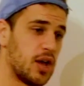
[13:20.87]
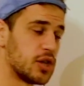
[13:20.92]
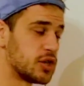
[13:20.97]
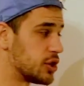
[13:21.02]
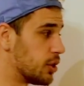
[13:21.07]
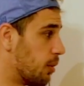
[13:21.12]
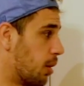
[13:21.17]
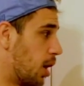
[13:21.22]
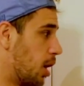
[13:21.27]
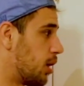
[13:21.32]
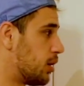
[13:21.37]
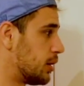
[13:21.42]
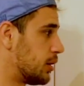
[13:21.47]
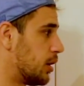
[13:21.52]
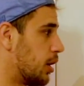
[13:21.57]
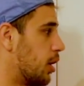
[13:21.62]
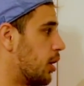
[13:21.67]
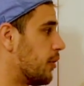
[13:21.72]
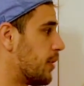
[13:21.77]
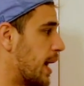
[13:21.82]
So all in
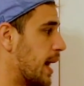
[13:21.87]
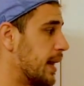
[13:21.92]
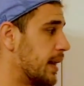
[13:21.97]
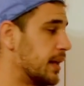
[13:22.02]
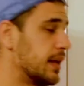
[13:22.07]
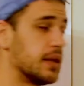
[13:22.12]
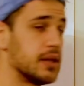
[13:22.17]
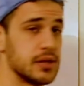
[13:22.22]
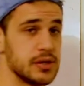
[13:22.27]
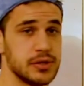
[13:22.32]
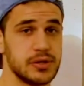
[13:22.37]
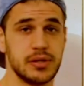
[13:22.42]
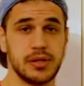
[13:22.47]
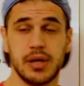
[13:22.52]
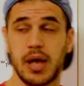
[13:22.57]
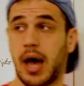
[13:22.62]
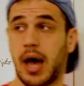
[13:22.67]
all, that is